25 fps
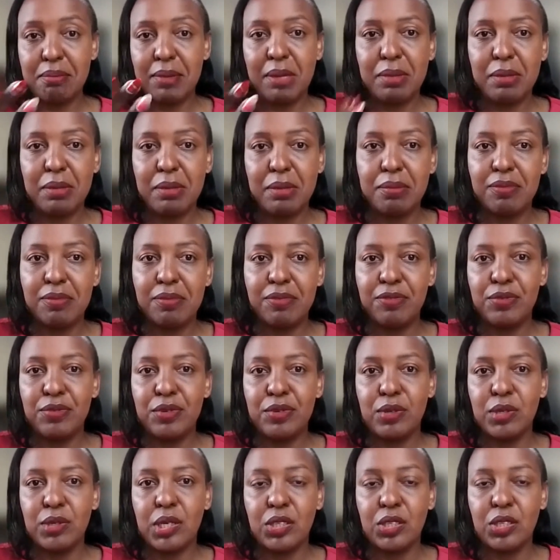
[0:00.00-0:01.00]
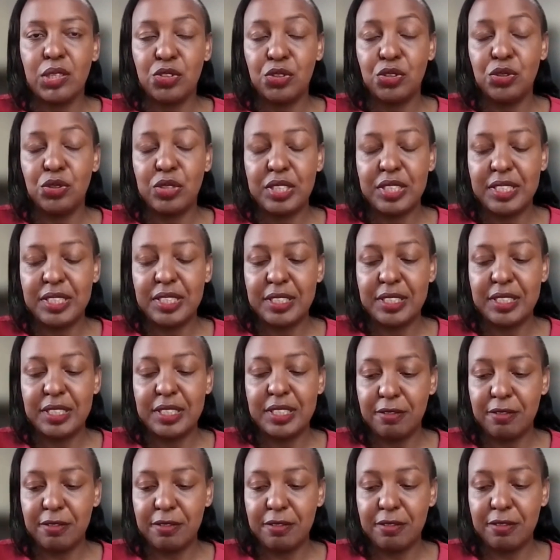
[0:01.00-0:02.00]
again, maybe uh, to
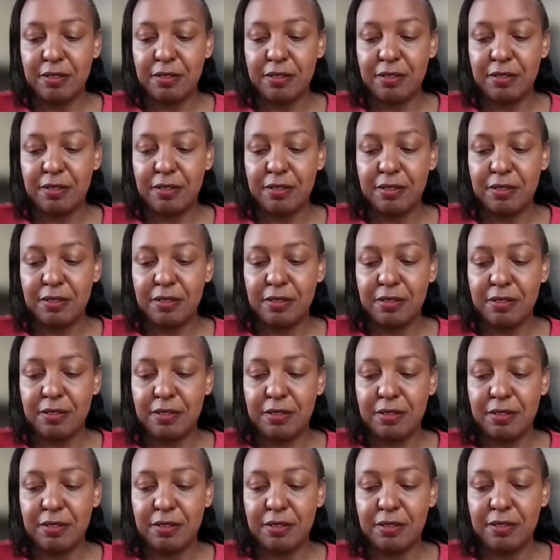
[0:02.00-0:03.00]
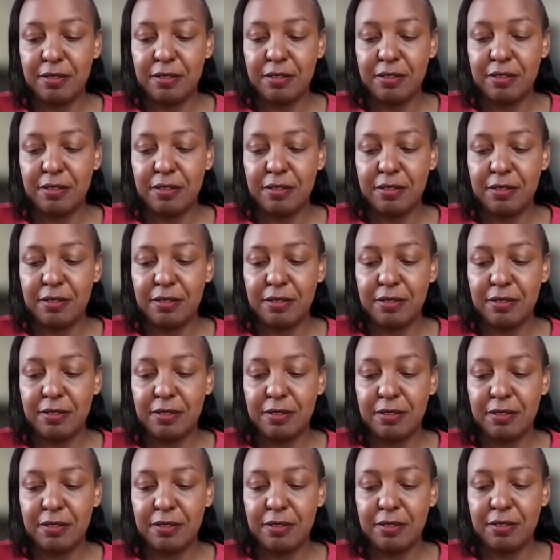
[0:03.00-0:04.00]
use Stephen, just
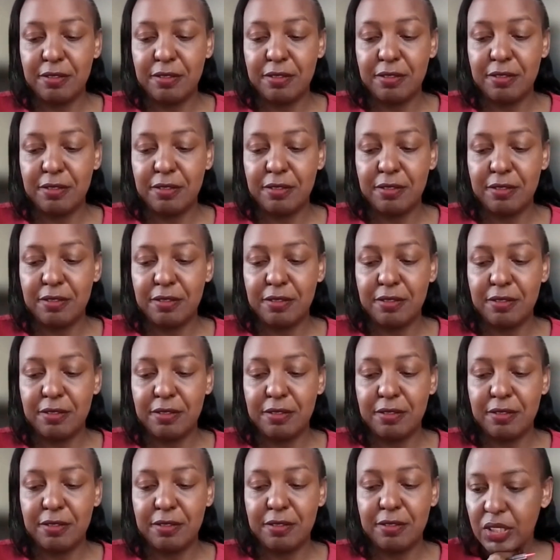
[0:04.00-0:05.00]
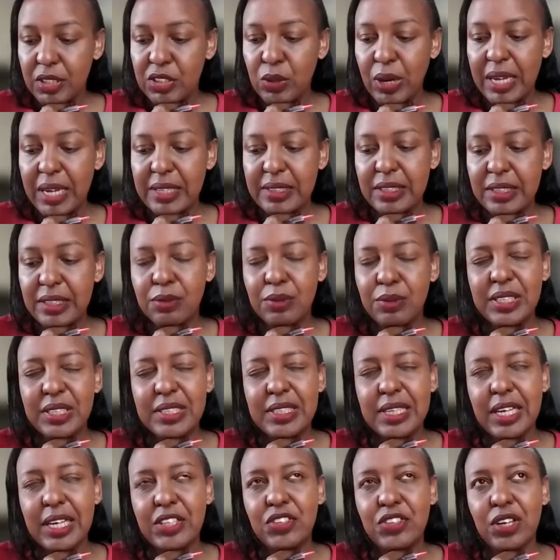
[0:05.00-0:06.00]
to progress the conversation. So
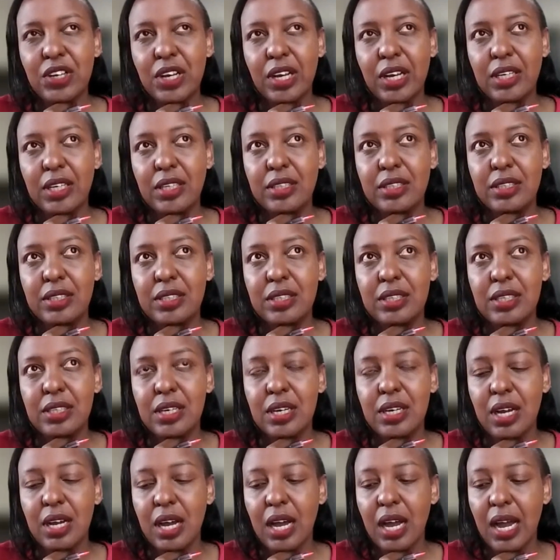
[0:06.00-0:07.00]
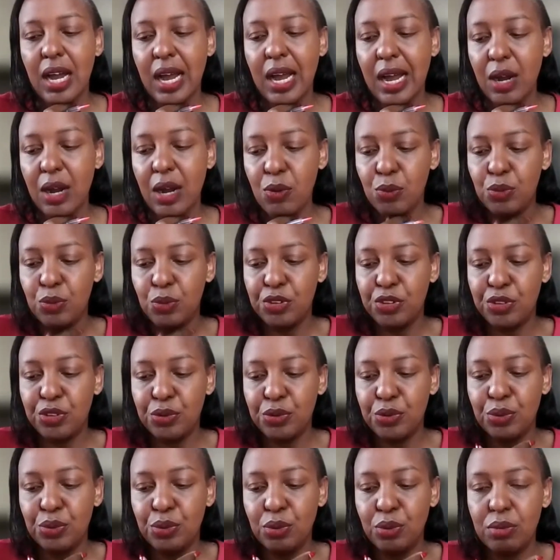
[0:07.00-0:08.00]
as a researcher, how
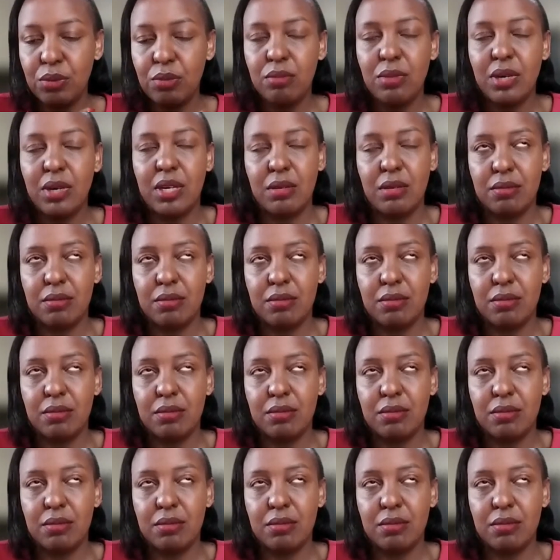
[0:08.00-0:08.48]
would you,